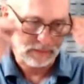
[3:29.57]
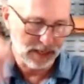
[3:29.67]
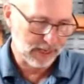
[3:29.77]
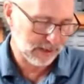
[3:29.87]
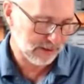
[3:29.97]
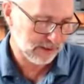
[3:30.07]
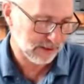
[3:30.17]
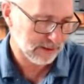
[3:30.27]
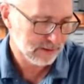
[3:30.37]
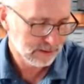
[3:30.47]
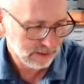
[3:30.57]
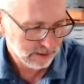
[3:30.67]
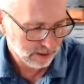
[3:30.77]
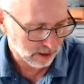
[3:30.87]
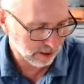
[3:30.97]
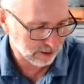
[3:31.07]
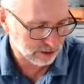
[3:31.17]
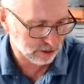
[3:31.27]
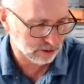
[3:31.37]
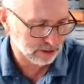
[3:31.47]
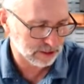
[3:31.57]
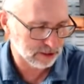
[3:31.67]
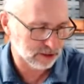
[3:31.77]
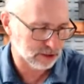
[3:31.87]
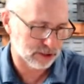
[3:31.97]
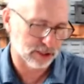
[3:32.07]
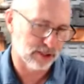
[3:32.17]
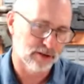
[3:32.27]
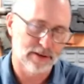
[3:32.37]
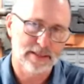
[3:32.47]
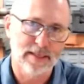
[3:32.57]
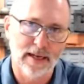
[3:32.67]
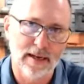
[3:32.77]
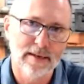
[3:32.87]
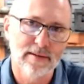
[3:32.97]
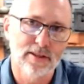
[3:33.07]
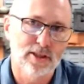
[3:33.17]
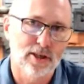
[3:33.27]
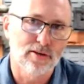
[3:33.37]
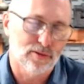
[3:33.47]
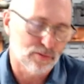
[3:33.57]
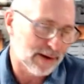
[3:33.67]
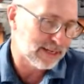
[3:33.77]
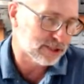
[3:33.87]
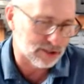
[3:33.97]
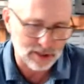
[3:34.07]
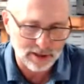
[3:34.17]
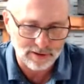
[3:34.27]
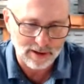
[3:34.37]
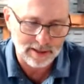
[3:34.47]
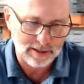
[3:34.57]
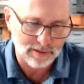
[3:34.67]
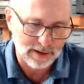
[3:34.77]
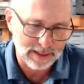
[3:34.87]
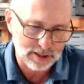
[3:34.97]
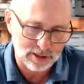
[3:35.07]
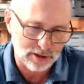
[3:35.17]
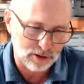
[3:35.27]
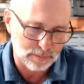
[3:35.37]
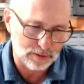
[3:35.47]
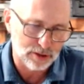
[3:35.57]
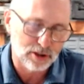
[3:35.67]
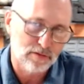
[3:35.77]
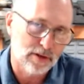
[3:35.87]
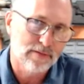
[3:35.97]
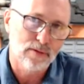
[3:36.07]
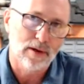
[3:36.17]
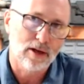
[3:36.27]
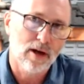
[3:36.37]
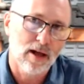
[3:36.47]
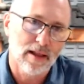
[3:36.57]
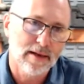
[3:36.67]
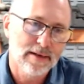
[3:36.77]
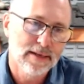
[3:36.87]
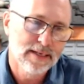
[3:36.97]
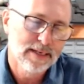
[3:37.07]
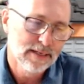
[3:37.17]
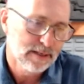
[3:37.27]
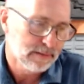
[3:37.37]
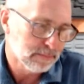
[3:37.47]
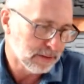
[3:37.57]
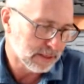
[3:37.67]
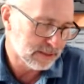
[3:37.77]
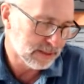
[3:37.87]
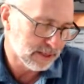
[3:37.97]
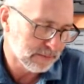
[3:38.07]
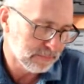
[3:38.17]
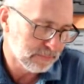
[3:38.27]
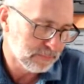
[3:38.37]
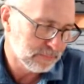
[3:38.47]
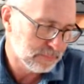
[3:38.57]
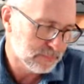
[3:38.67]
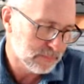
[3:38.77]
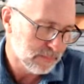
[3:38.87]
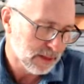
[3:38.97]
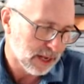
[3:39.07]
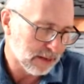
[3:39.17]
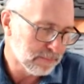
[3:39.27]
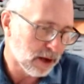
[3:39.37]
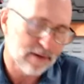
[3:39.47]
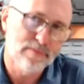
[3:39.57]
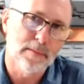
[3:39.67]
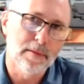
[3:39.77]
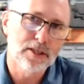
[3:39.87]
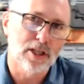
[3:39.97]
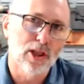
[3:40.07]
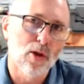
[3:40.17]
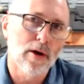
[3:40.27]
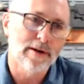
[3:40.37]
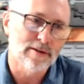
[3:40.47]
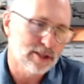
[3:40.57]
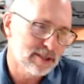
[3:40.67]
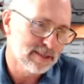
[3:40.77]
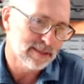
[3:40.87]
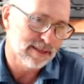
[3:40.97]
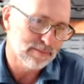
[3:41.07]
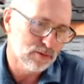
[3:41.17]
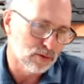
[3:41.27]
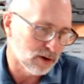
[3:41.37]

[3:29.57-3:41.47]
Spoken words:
and are going to turn this into the SecureIt Ranch, the SecureIt Hunting Ranch, SecureIt Preserve, whatever you want to call it. But I bought it from a bunch of lawyers who were